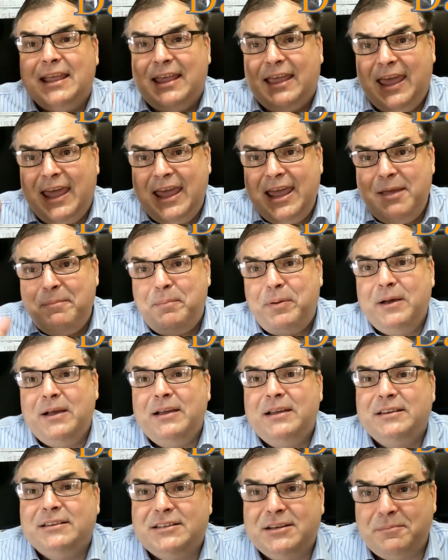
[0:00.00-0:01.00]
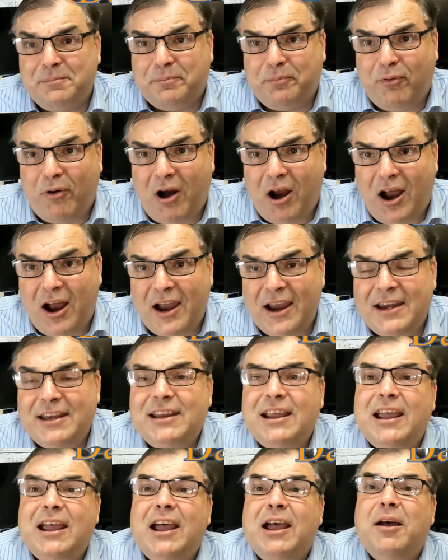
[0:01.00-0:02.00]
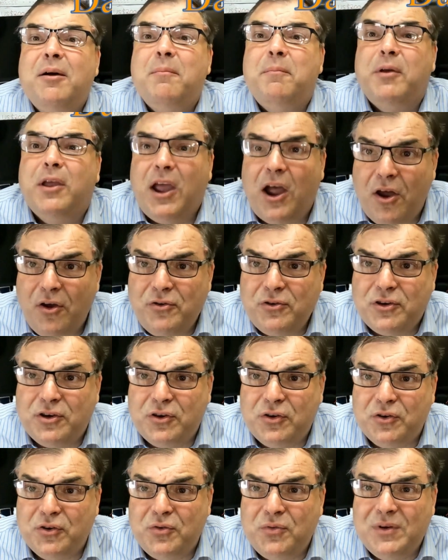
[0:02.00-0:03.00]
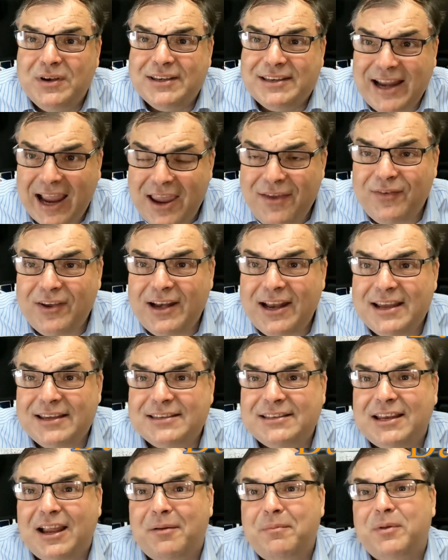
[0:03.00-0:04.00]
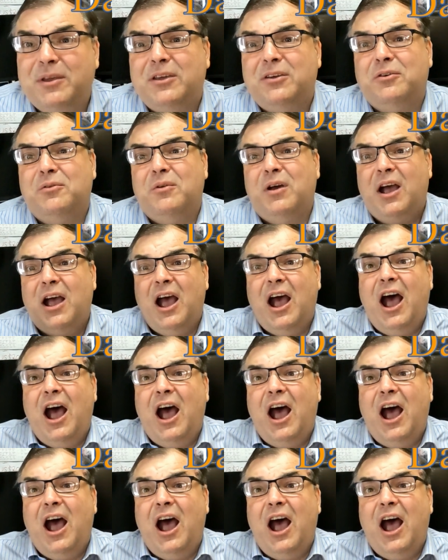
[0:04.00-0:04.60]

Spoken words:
Keep some pride. Go to David SW.